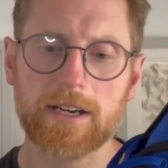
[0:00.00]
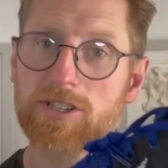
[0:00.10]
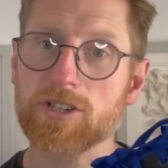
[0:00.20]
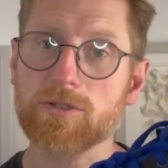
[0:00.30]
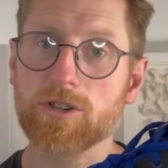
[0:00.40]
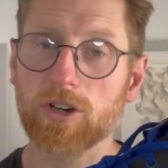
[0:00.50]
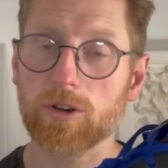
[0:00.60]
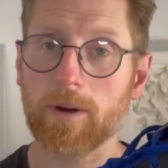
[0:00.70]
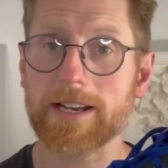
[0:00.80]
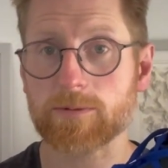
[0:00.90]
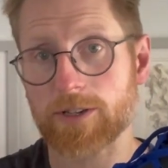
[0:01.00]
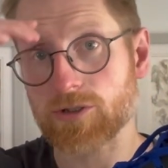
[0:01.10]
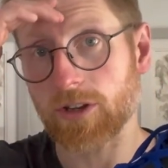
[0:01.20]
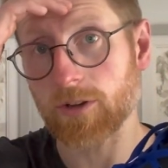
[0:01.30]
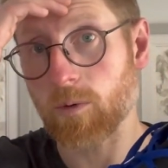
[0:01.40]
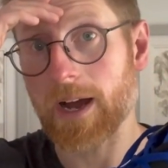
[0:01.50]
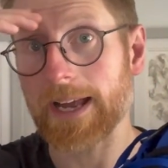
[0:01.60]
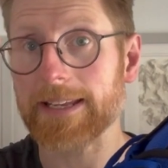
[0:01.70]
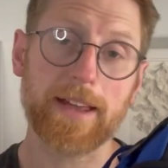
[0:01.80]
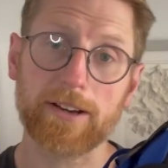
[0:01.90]
New colourways which are on the
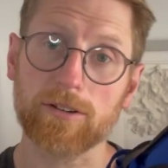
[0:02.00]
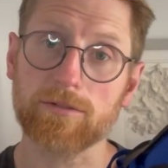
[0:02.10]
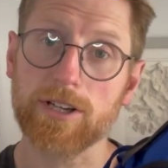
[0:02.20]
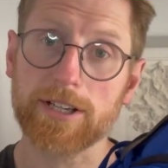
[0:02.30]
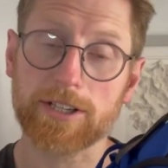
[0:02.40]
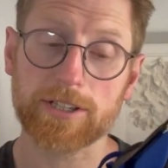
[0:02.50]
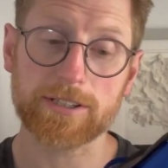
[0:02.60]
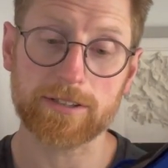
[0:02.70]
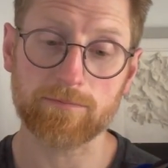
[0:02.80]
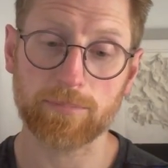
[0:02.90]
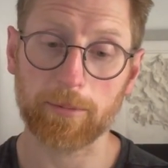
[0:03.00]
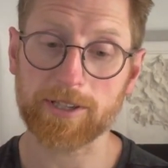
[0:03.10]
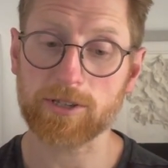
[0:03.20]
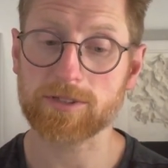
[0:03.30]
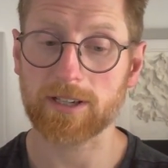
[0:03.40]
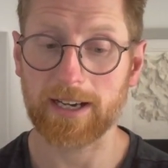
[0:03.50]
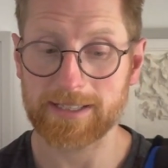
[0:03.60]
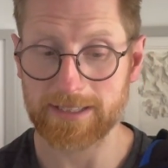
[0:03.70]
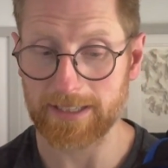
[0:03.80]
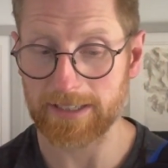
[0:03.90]
way, they look really good and probably utilise
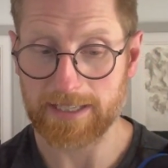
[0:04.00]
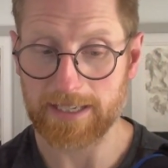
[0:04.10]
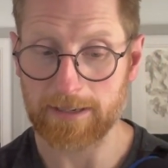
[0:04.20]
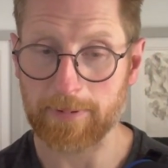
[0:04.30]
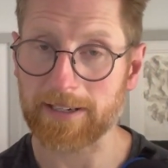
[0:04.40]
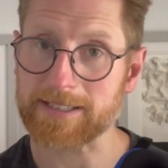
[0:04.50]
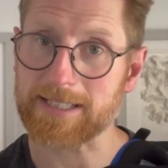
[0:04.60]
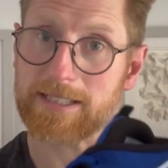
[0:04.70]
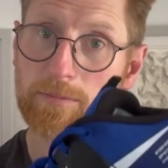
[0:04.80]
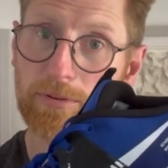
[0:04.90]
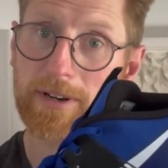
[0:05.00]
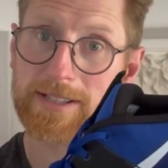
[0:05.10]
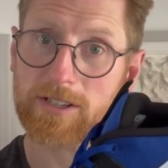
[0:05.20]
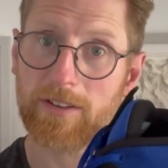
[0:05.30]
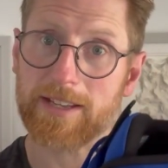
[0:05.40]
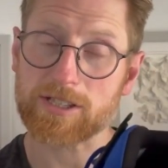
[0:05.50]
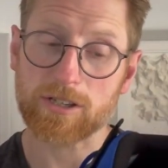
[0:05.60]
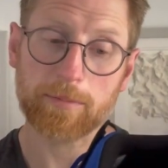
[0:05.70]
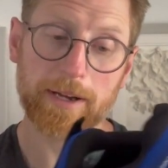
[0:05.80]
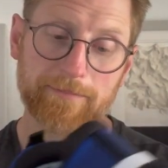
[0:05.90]
the ability to print on this
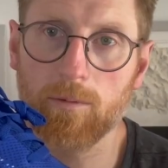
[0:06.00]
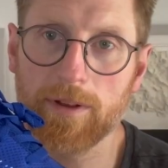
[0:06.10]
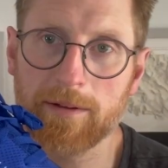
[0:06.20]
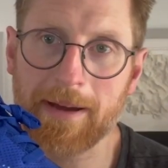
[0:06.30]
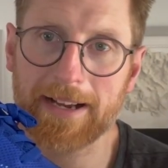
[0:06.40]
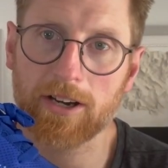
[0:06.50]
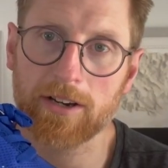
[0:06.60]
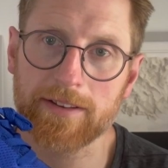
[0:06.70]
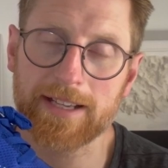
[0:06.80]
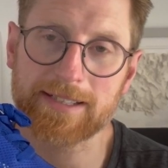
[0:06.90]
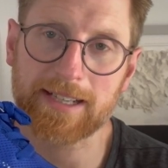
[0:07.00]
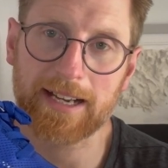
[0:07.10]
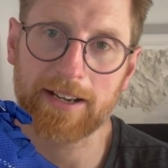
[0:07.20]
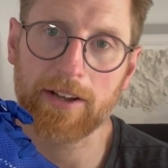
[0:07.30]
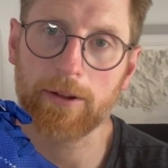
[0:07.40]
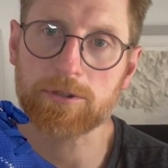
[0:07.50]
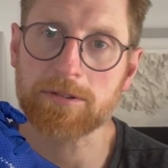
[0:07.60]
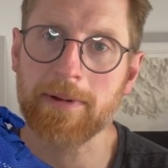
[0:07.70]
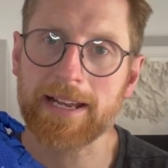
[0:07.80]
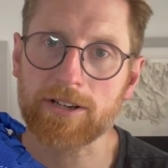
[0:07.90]
upper. With the Metcon inside, I know that was the
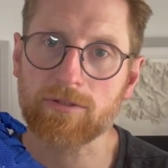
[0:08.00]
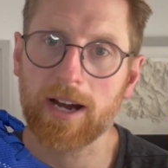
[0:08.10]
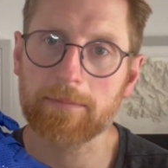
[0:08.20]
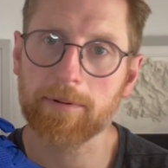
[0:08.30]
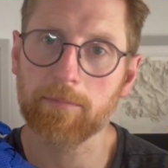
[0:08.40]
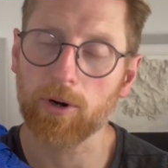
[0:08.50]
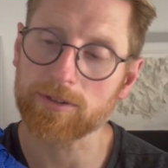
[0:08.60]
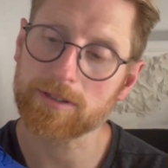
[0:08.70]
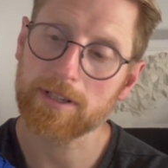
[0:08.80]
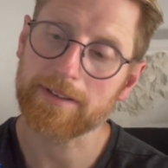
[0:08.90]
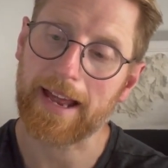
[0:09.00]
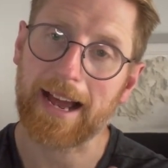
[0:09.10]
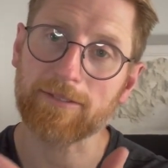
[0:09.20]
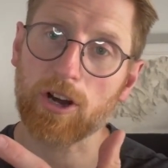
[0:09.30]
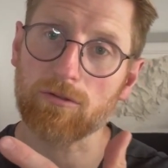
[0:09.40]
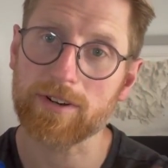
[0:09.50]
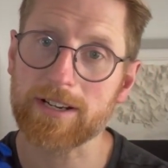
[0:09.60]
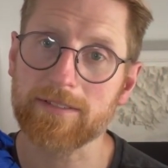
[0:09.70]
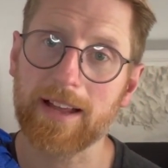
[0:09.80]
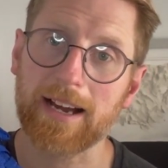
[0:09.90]
main gripe, but they have got rid
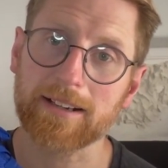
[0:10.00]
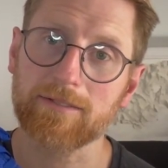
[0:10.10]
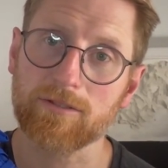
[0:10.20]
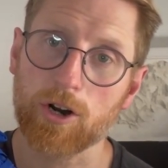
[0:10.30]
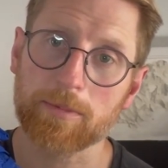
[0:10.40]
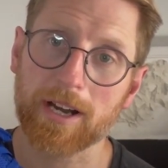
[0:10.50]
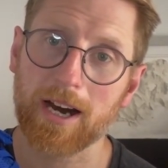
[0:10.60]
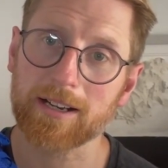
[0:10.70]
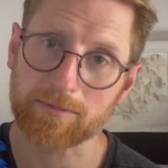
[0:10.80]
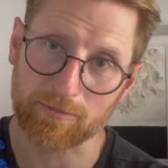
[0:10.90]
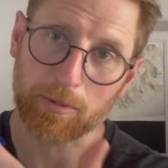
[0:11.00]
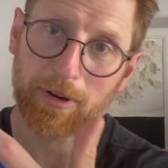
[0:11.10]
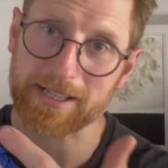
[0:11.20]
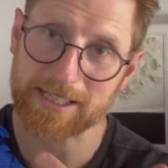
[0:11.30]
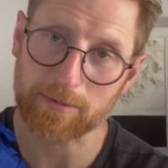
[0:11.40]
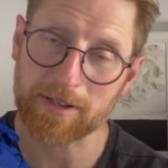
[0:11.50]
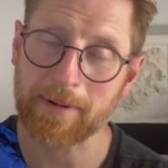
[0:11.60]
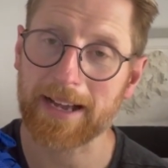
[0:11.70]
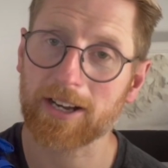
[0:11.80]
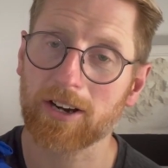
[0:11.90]
of that rope guard and replaced it with the
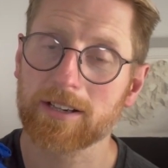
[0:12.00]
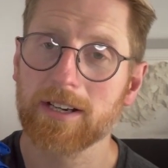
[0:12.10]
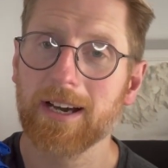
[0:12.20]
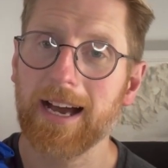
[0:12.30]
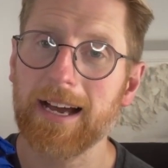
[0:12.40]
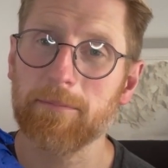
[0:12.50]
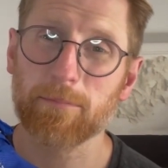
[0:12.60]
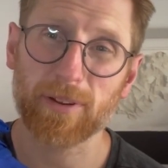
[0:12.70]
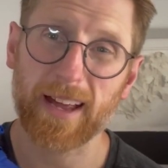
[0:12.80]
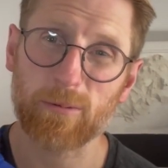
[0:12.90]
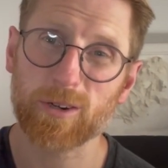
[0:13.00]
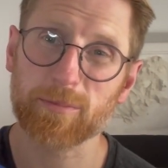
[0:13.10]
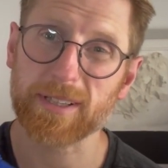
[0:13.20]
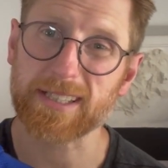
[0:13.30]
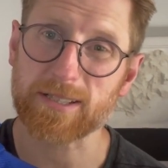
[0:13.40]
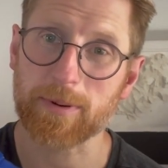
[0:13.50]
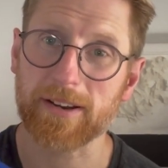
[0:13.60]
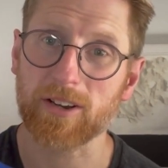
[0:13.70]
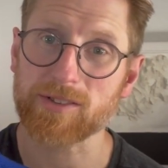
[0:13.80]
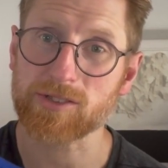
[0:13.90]
Metcon. But that will be
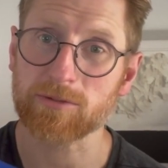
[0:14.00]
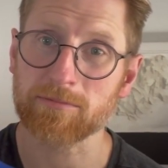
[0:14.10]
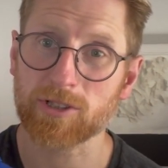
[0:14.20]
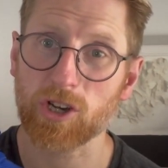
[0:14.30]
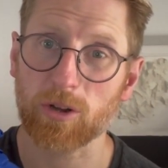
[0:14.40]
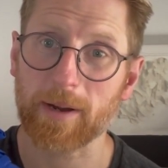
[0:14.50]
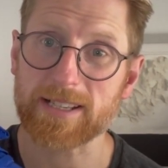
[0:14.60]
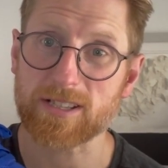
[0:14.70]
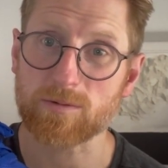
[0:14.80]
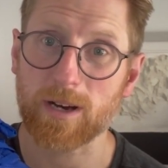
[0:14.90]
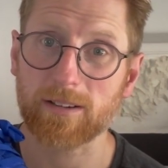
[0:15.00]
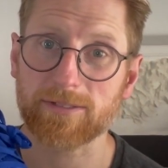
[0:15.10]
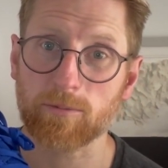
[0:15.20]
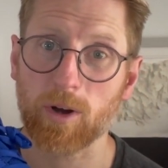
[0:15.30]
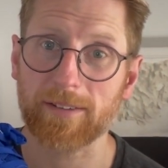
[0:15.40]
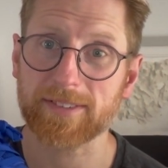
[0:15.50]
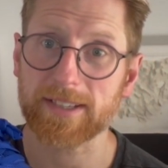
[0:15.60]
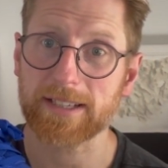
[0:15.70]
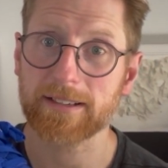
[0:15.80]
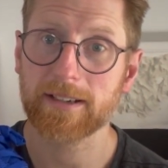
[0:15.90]
disappearing on some colourways as well from what I've
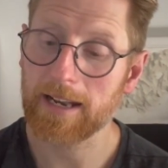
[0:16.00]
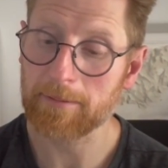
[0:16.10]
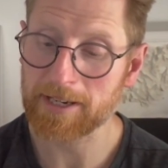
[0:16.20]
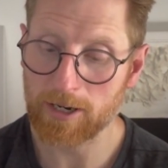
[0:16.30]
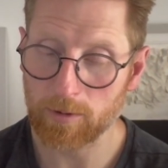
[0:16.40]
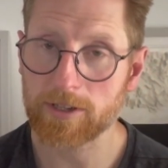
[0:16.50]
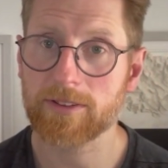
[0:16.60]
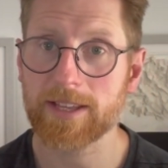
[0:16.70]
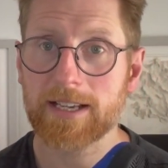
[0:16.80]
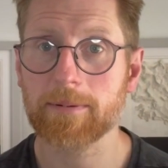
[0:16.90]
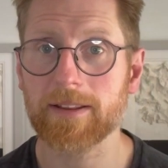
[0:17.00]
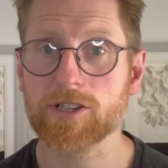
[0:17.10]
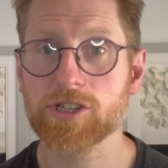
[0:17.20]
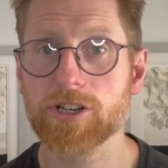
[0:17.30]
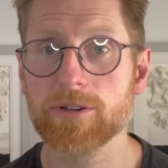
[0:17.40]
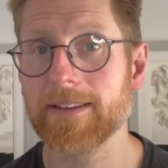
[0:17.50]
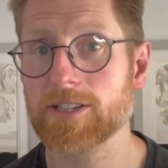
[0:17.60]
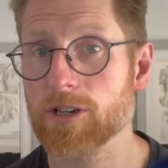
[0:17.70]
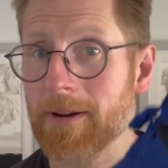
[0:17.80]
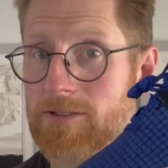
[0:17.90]
seen. Let me know what you think about the shoe. These
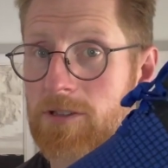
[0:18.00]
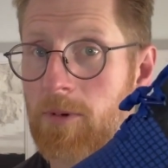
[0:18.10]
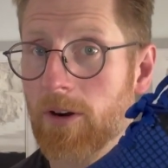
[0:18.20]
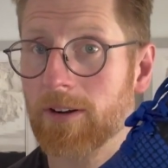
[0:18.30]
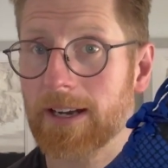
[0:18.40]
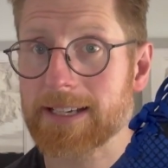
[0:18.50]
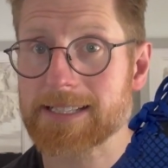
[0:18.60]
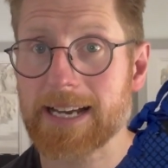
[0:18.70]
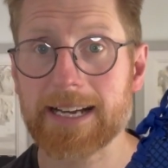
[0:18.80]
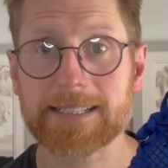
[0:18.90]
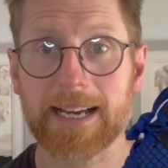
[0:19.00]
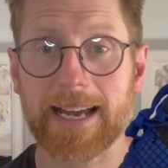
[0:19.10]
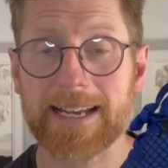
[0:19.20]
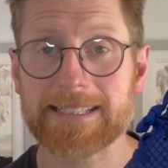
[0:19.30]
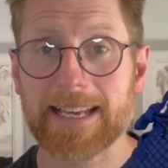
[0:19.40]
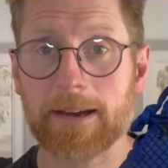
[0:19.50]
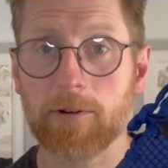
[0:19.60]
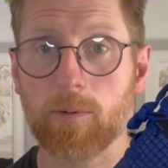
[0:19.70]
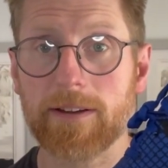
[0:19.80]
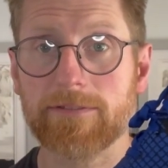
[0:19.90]
come out tomorrow, like I said, at 8 AM
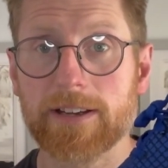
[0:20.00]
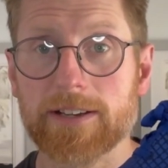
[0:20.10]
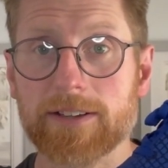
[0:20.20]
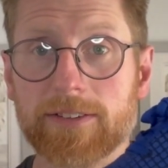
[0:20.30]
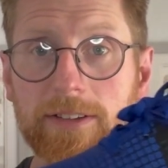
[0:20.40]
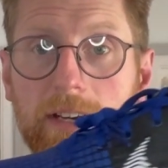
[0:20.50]
at Wit Fitness.